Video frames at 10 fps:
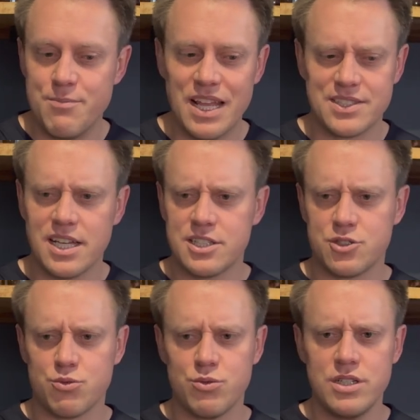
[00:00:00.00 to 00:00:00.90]
It's got
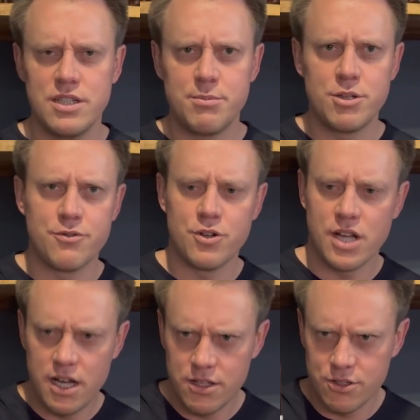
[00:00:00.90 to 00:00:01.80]
this really beautiful
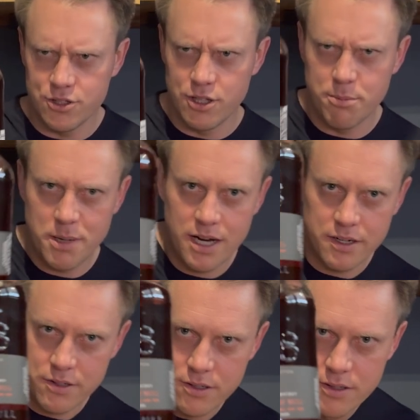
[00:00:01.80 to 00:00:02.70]
color to the
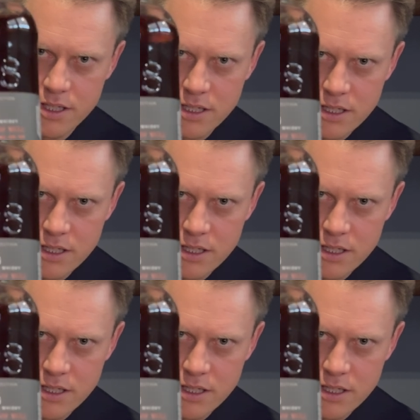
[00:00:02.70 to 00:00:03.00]
bottle.